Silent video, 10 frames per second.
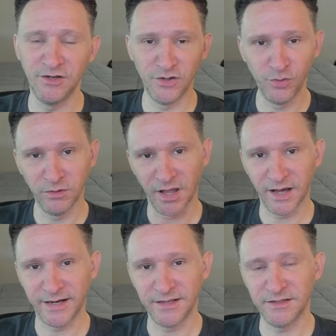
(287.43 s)
new
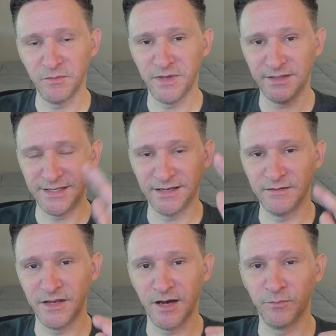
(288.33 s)
line at the end of
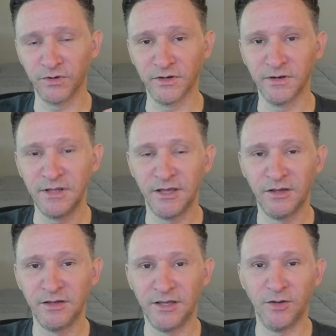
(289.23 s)
the number,
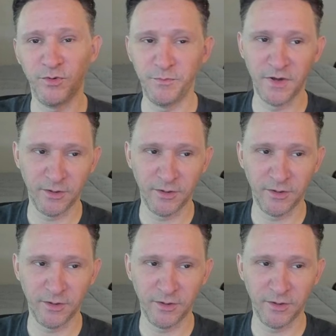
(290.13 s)
it would